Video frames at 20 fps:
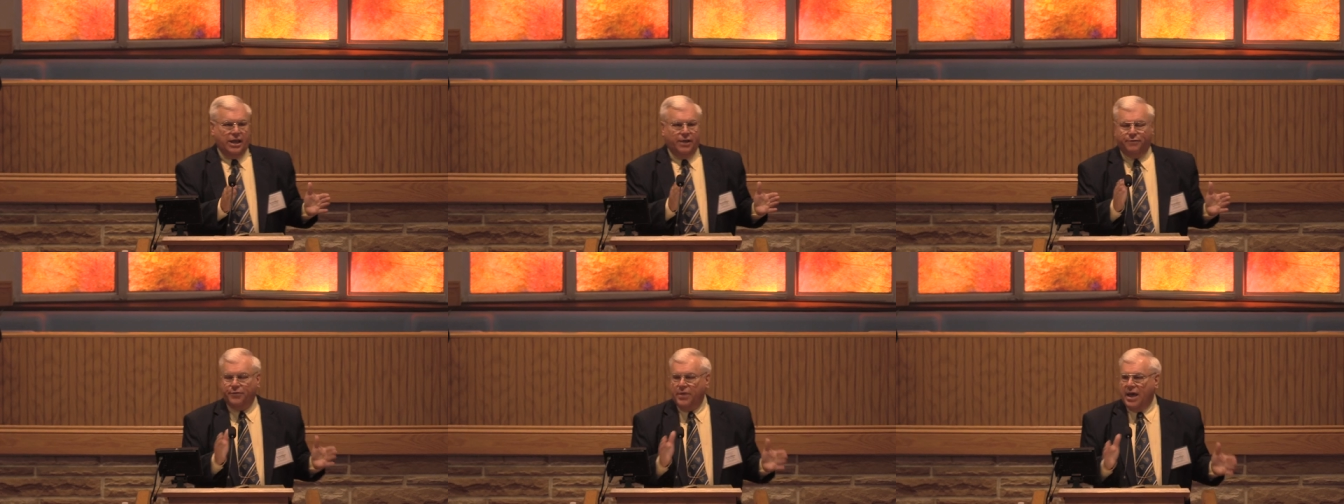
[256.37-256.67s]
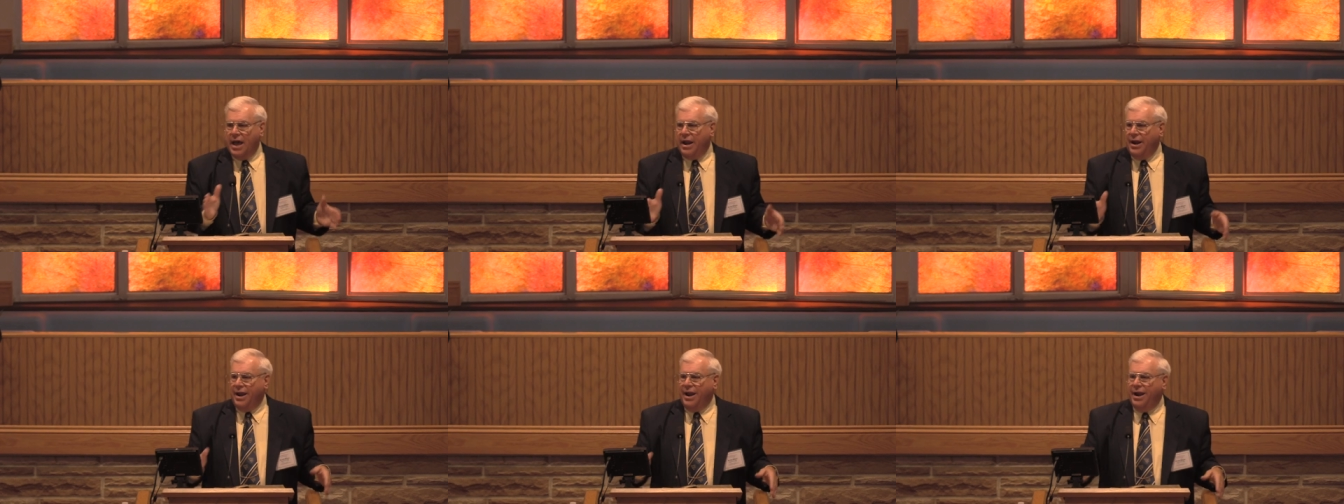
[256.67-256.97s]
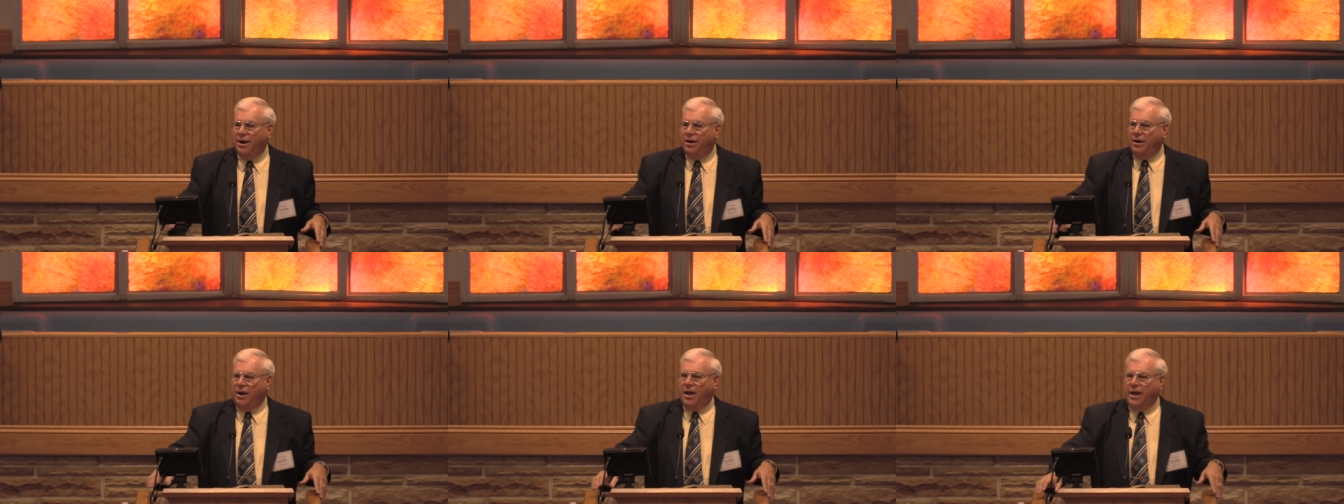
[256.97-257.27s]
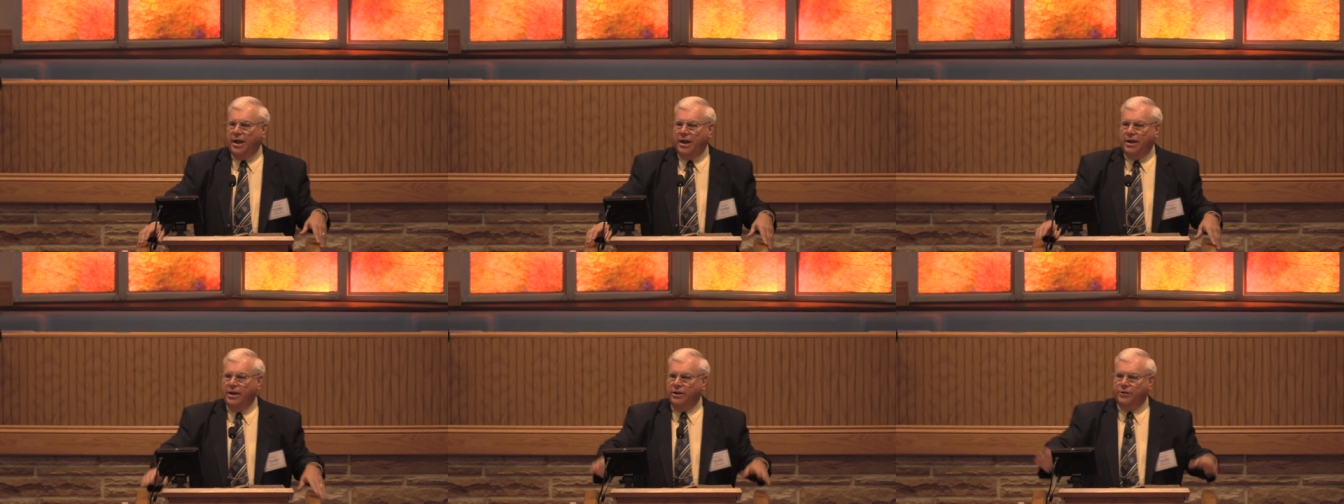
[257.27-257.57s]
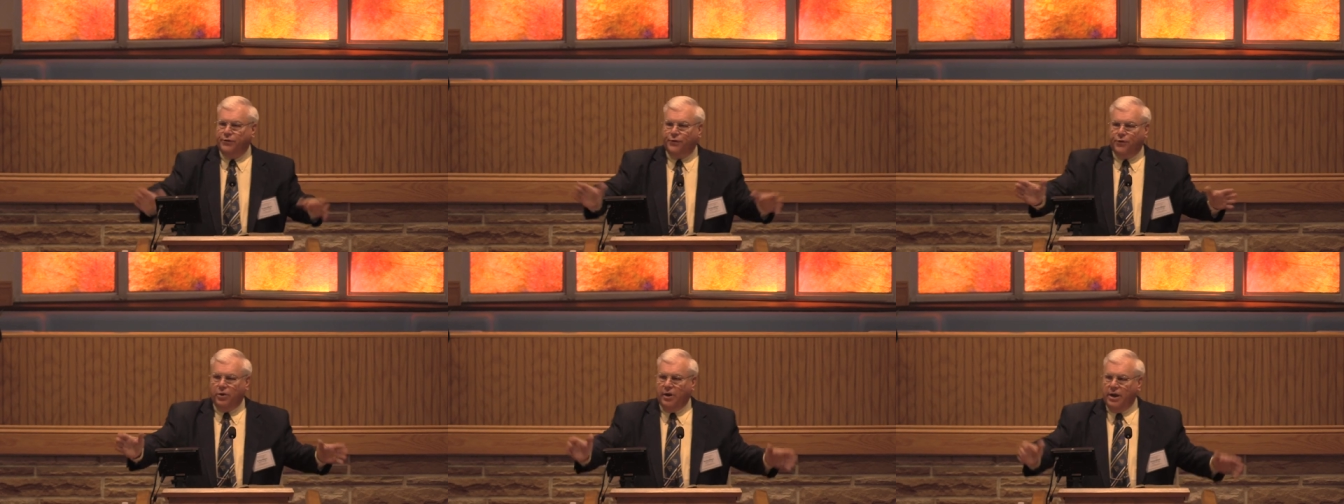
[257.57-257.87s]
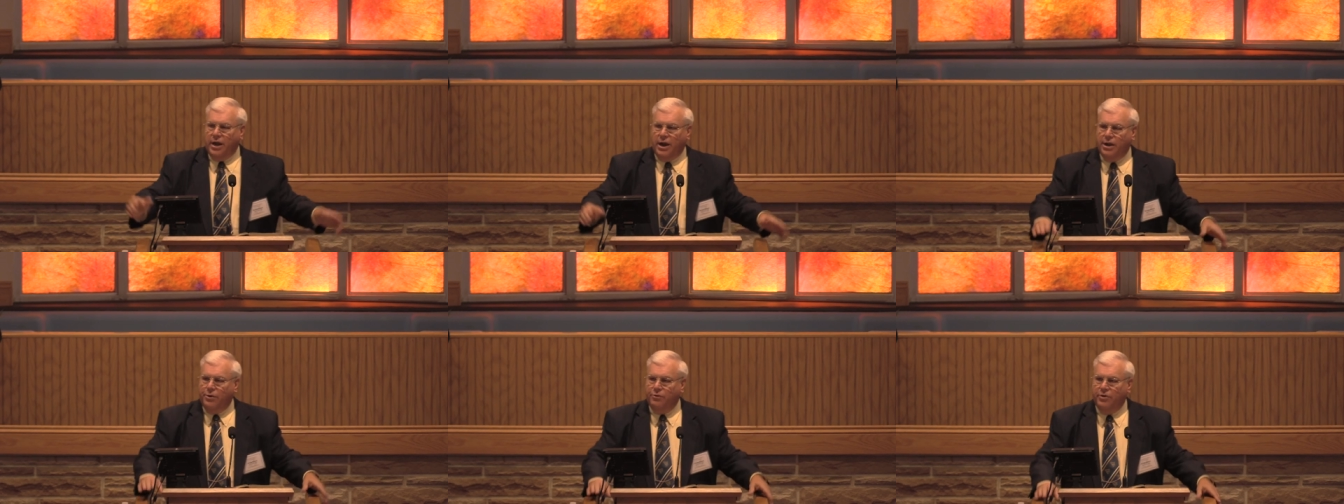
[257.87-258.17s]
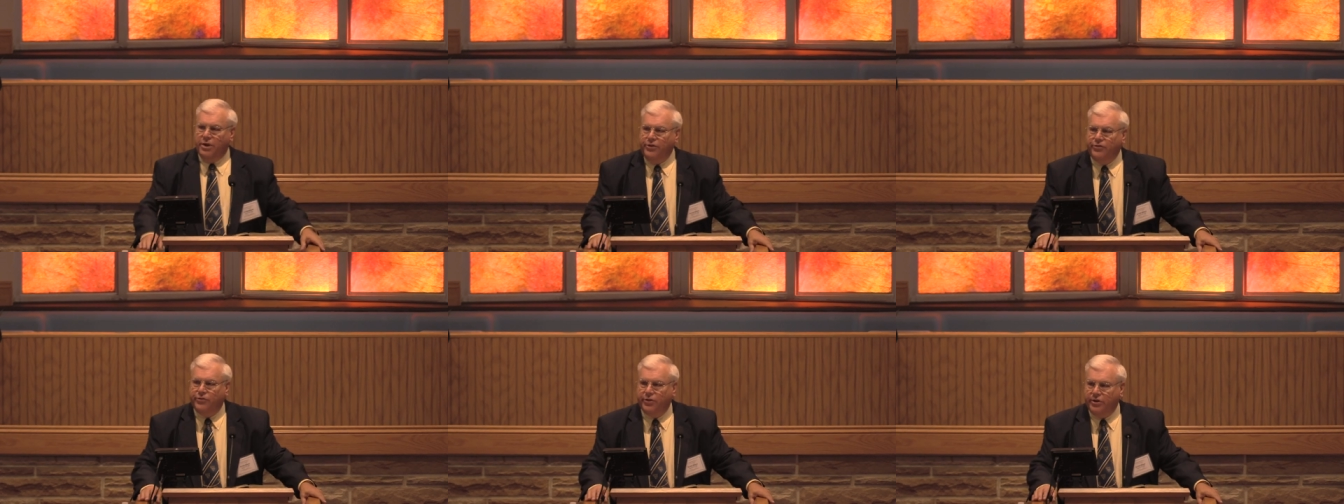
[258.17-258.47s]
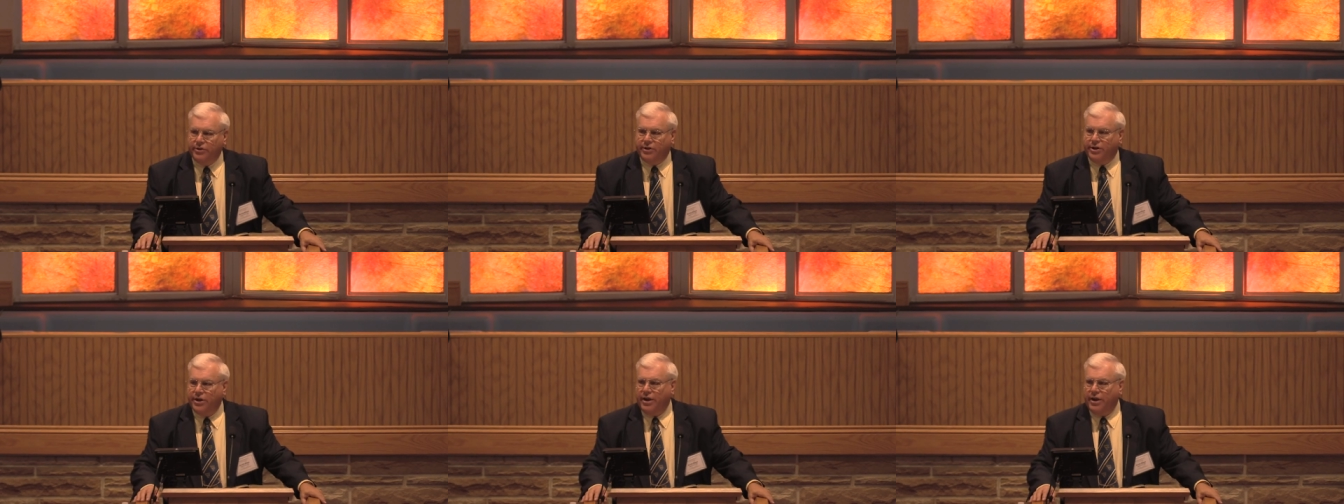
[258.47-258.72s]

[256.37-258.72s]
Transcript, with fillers: if that airline is for any reason